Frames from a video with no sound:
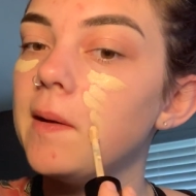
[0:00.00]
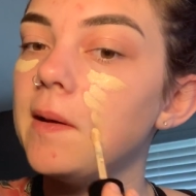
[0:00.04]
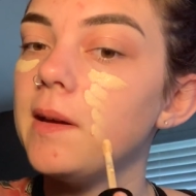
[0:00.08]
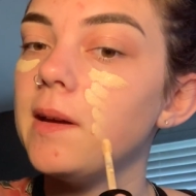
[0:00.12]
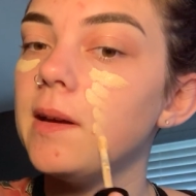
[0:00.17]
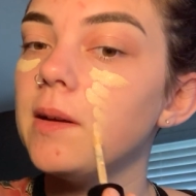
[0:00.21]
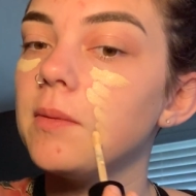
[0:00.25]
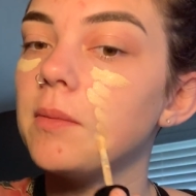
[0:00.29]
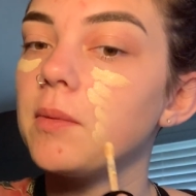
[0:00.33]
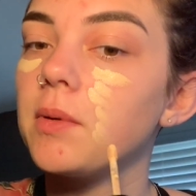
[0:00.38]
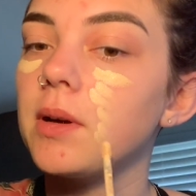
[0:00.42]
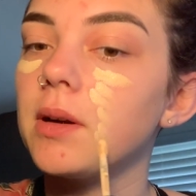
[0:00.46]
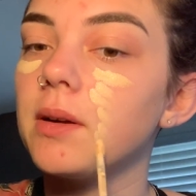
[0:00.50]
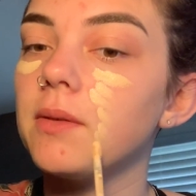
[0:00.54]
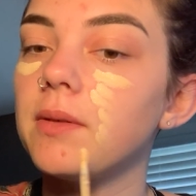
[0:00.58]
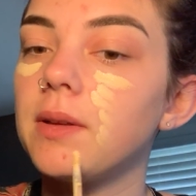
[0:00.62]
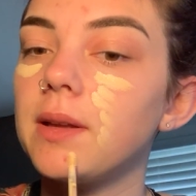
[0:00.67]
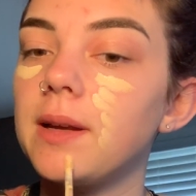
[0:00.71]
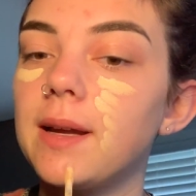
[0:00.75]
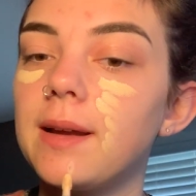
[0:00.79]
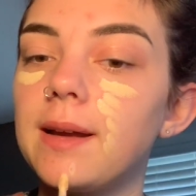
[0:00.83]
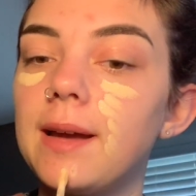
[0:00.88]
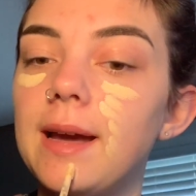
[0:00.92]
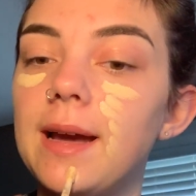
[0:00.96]
and where I have
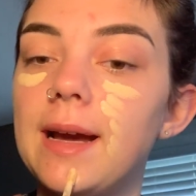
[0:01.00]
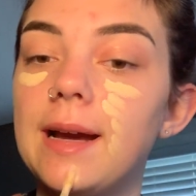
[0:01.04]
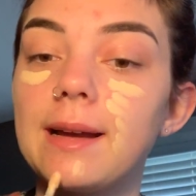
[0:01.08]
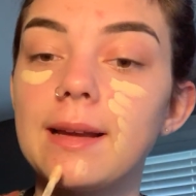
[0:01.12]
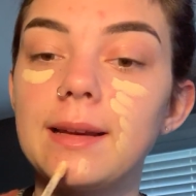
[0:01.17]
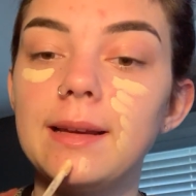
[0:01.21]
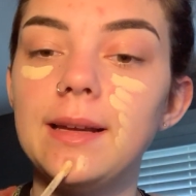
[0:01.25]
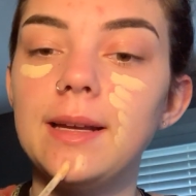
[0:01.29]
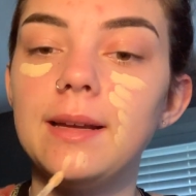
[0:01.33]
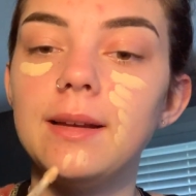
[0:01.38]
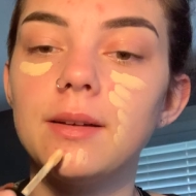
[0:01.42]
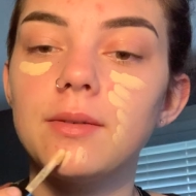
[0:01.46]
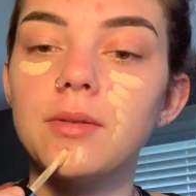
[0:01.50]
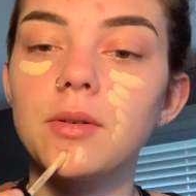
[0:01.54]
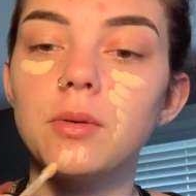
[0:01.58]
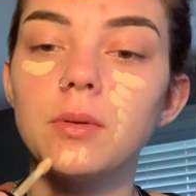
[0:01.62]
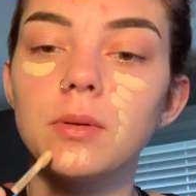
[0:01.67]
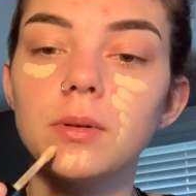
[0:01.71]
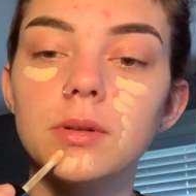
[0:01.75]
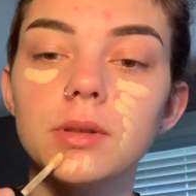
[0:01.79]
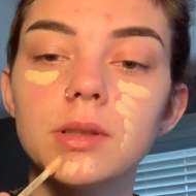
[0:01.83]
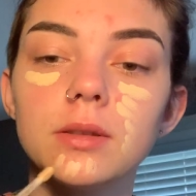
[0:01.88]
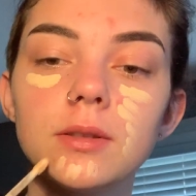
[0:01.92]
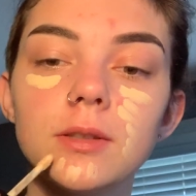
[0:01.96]
like acne, of
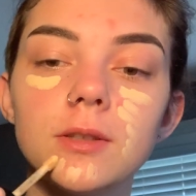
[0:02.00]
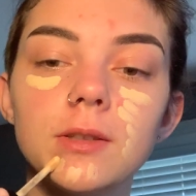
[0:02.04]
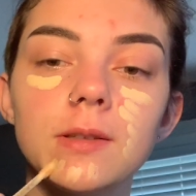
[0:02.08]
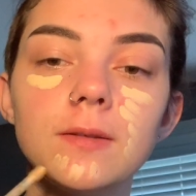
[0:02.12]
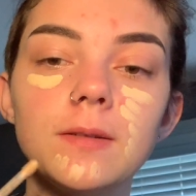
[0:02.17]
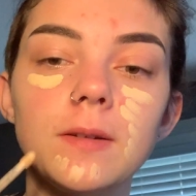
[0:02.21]
course.